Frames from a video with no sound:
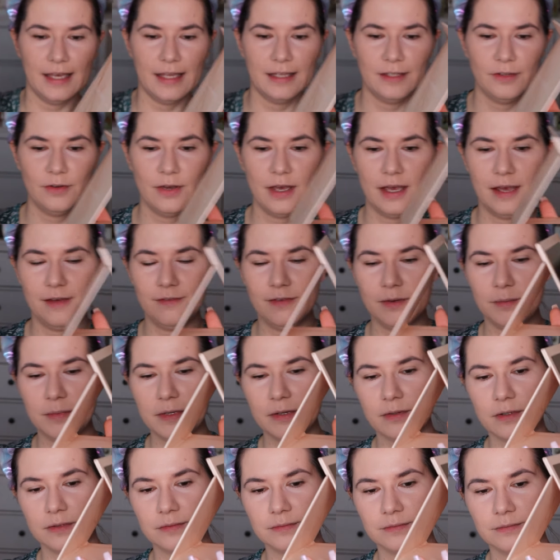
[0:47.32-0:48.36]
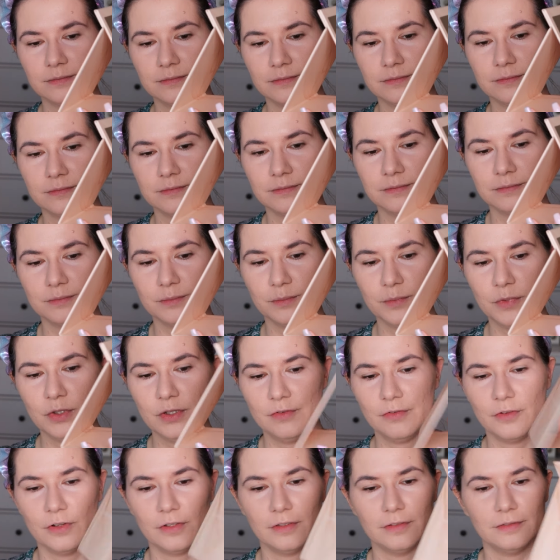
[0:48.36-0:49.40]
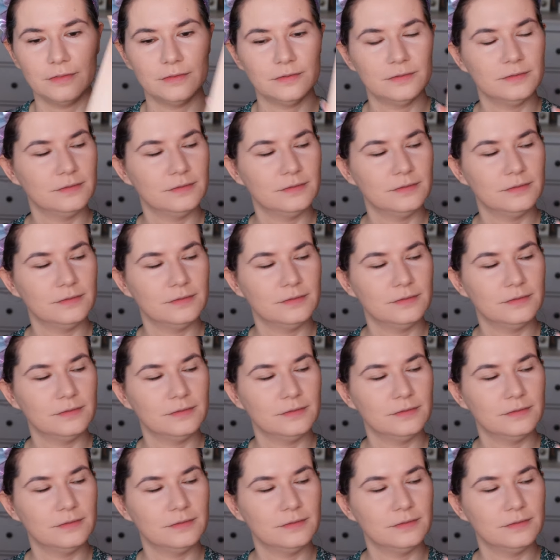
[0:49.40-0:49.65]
and you have a mirror. Beautiful.